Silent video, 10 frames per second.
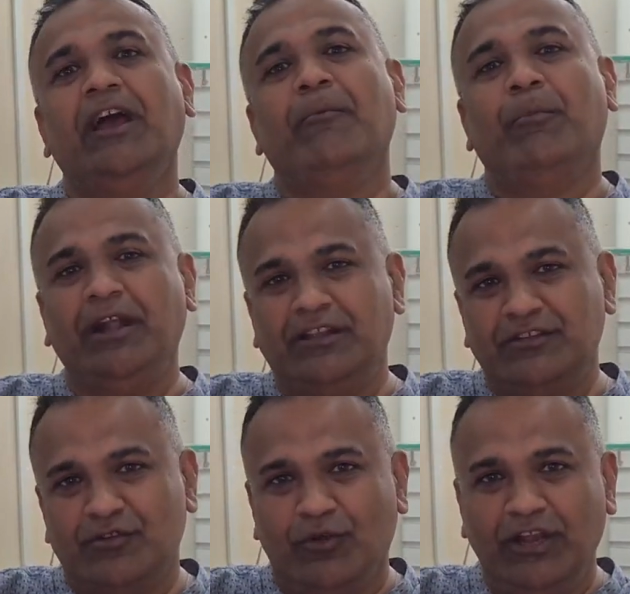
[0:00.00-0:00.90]

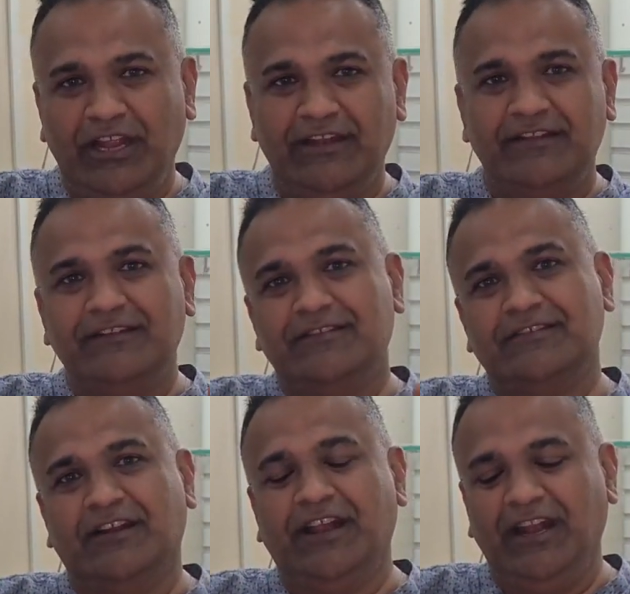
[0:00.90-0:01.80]
But slowly and
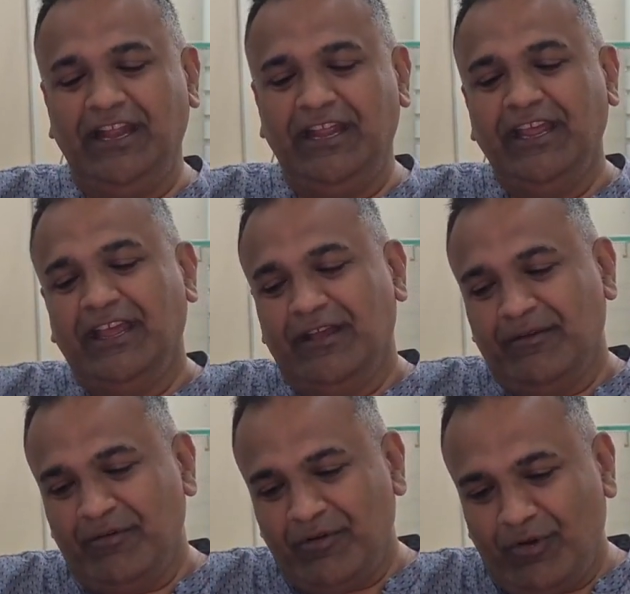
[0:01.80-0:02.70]
certainly
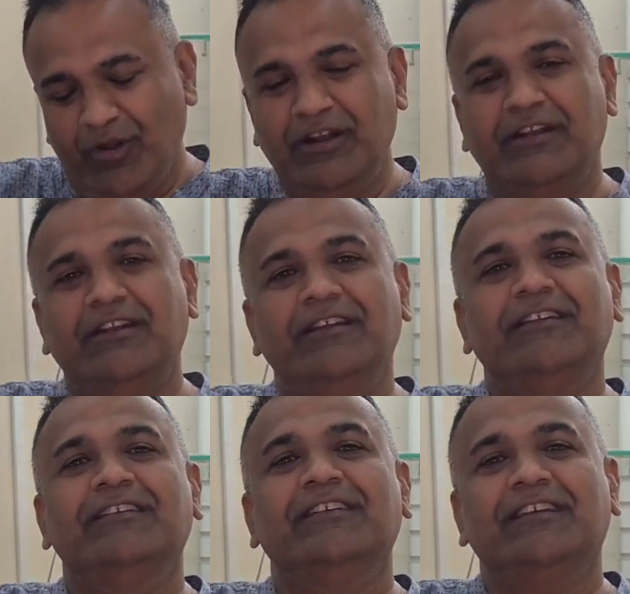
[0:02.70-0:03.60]
all
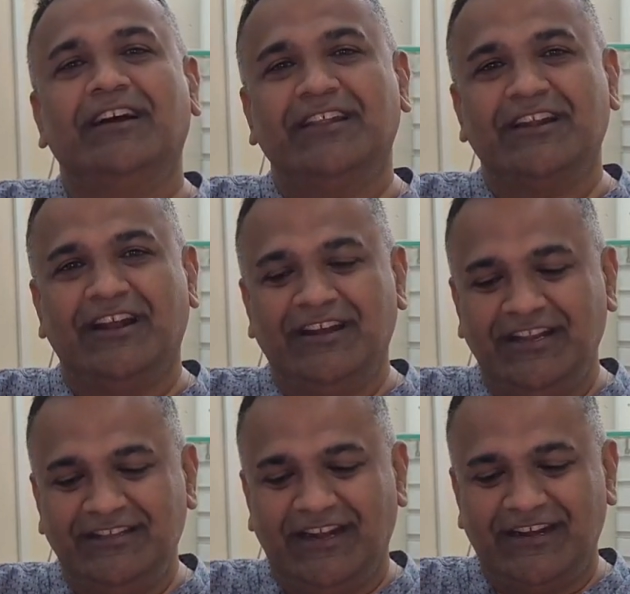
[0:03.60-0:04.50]
other
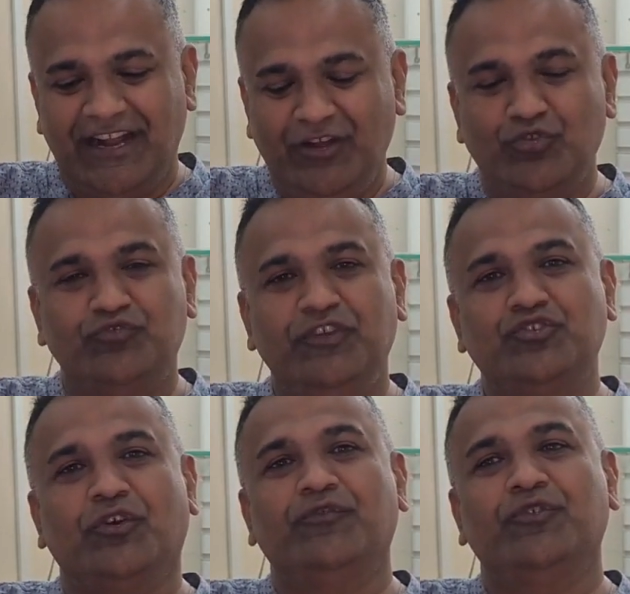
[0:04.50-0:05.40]
countries are trying to switch
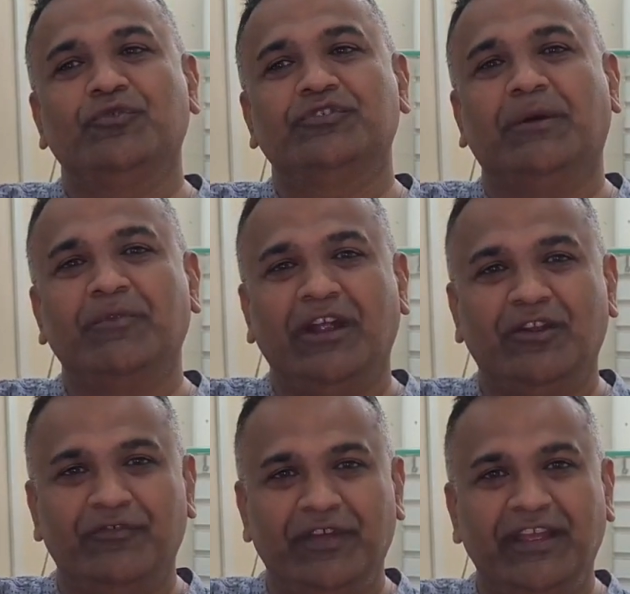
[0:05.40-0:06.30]
off to some kind
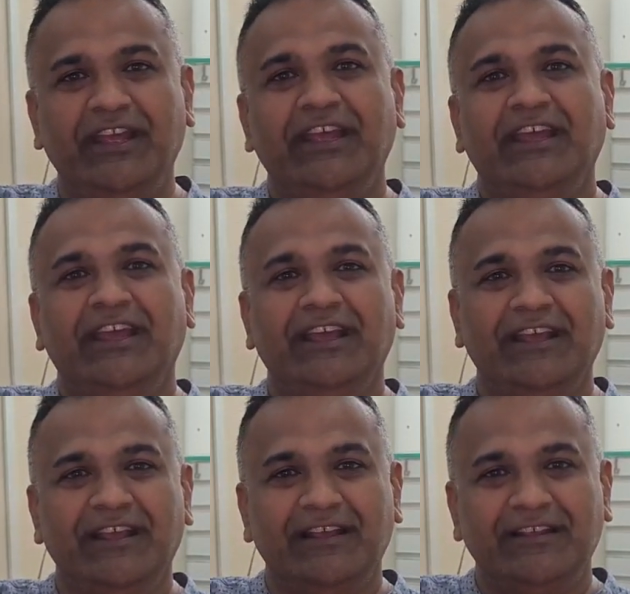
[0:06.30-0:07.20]
of
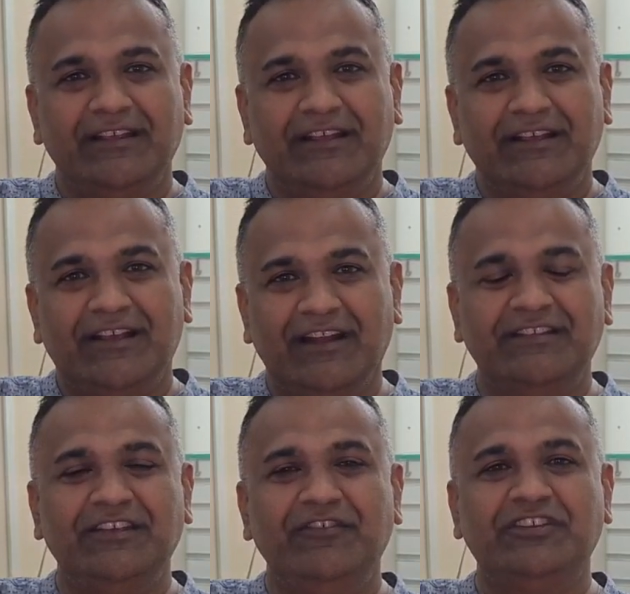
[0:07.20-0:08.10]
a
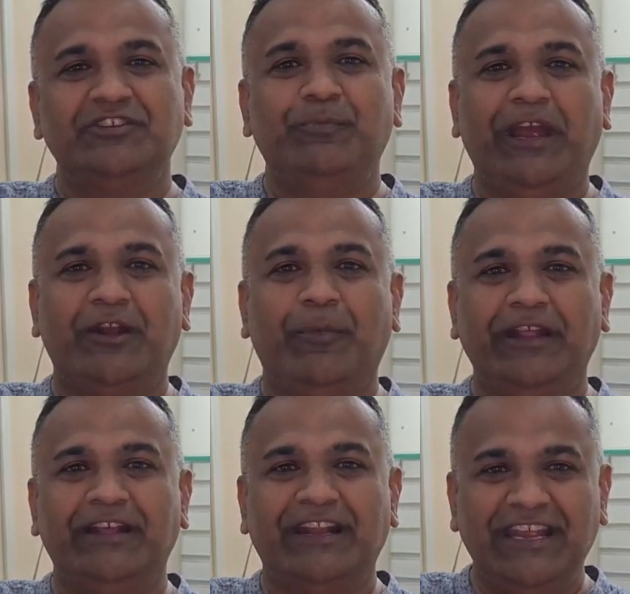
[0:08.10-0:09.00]
currency which is backed by
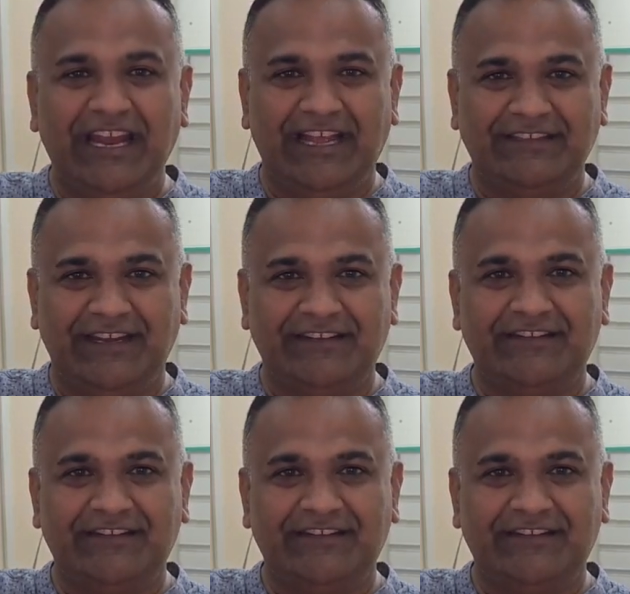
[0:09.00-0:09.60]
the real assets.